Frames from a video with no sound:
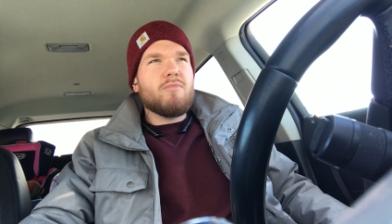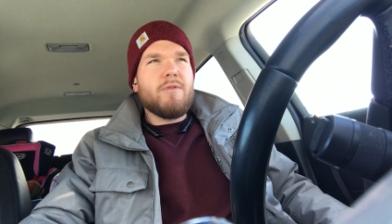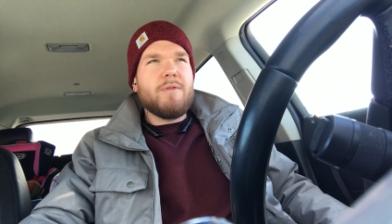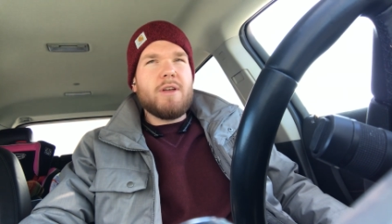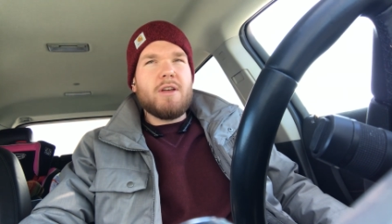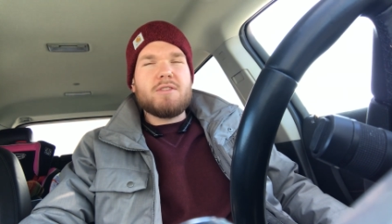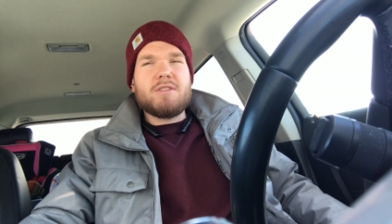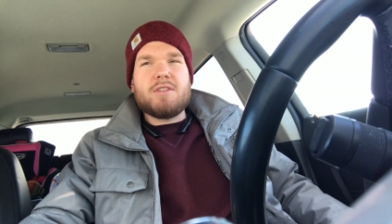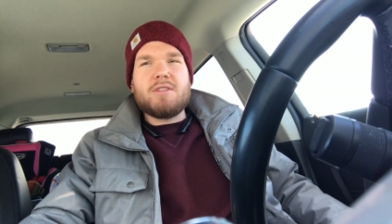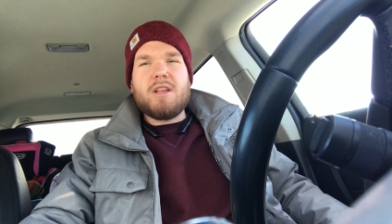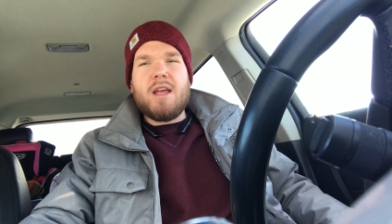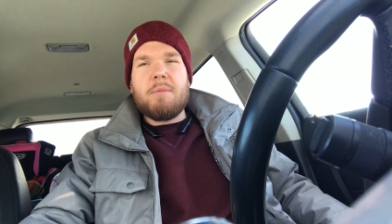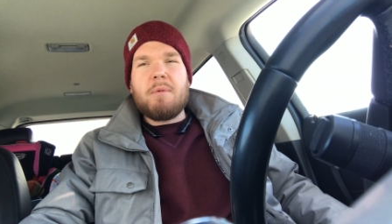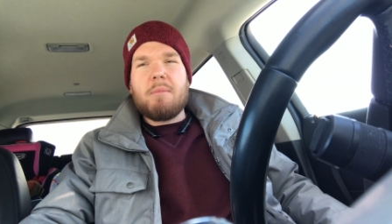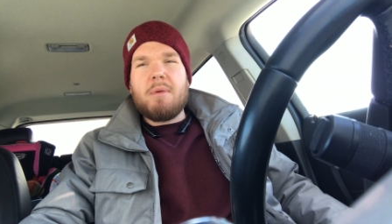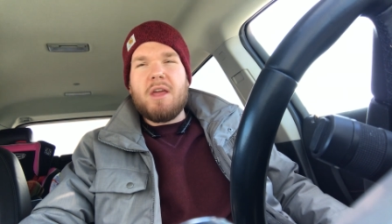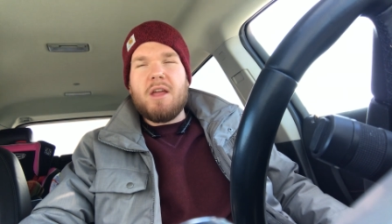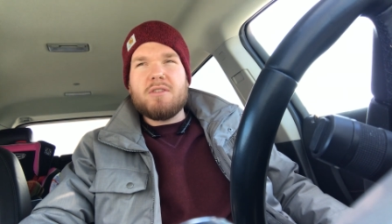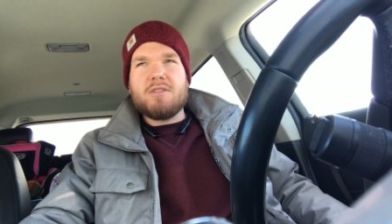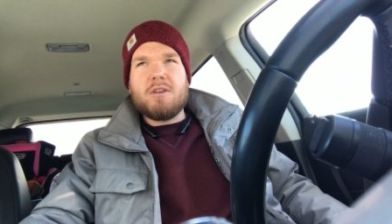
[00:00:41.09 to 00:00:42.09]
Feels the same to
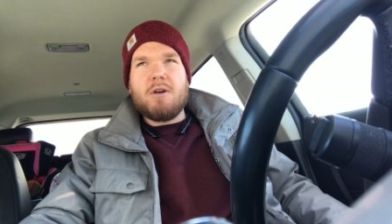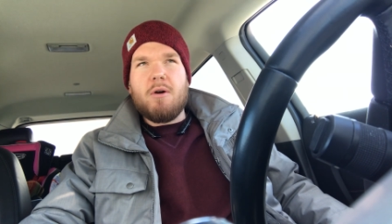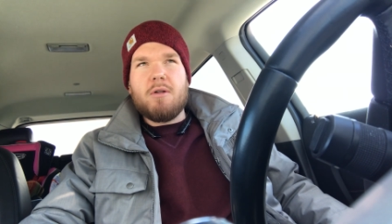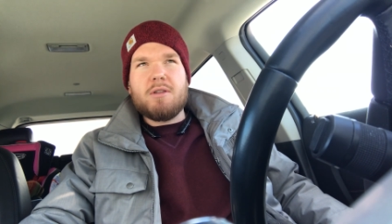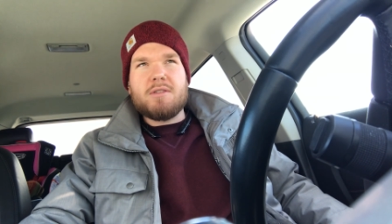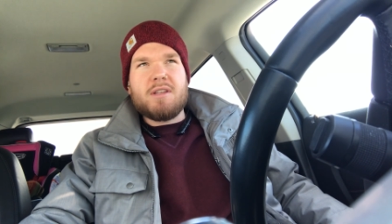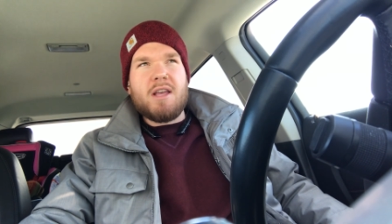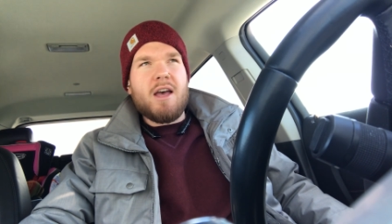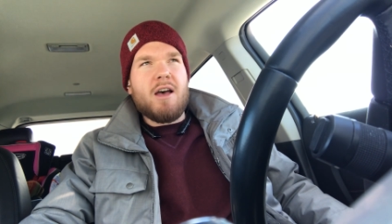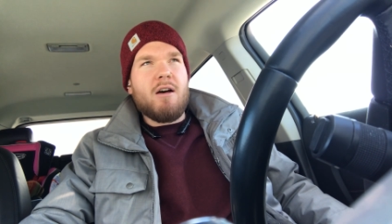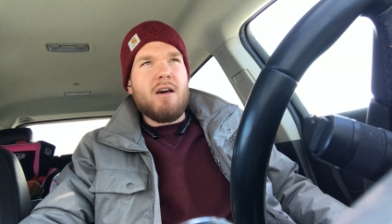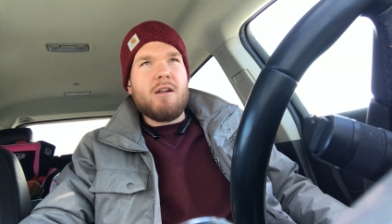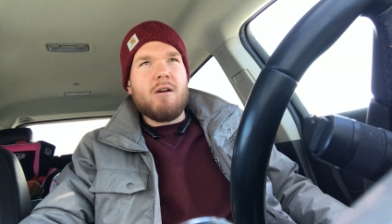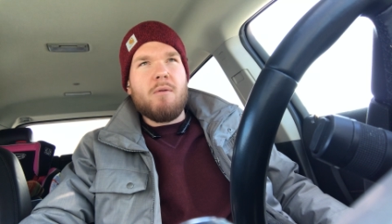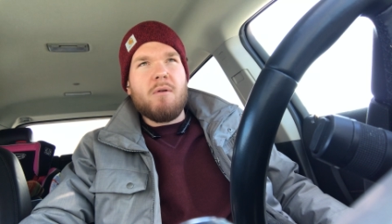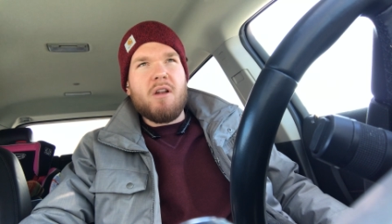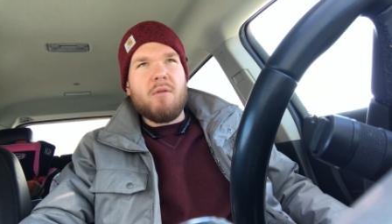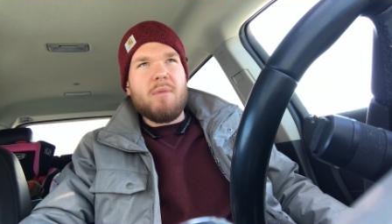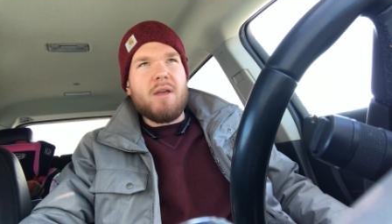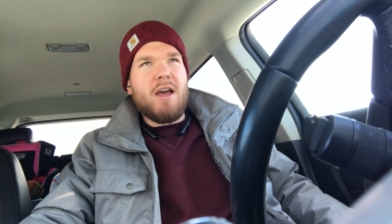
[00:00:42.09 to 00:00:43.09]
me. It's cold as hell. I
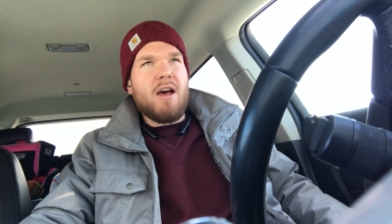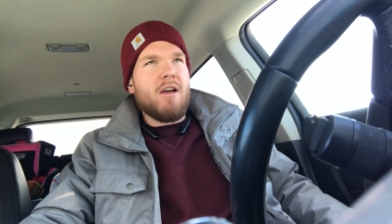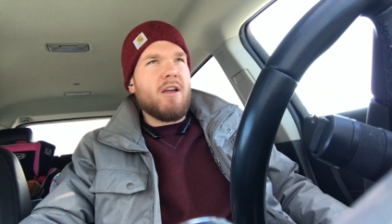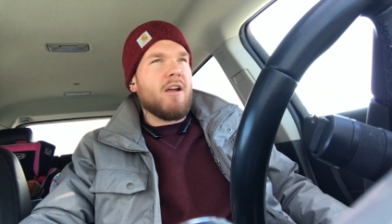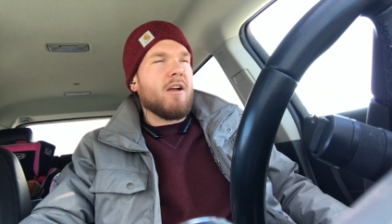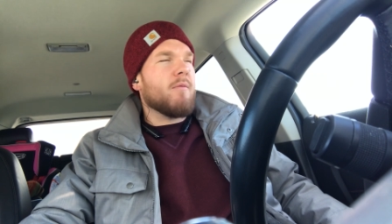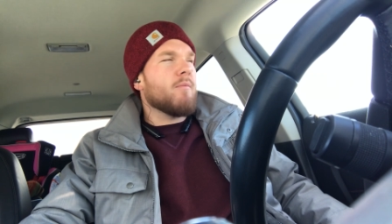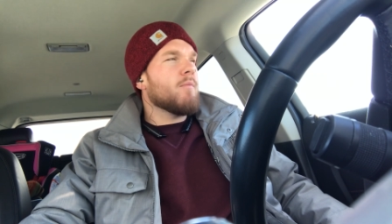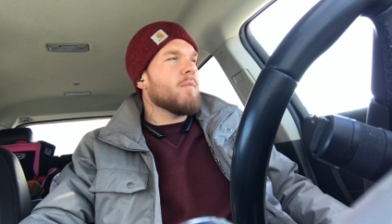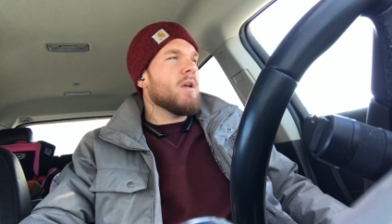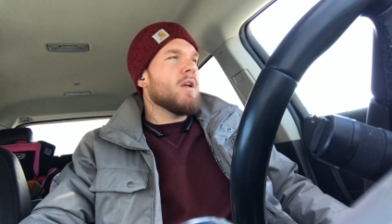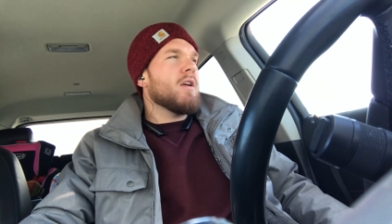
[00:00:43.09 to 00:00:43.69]
don't want to be out here.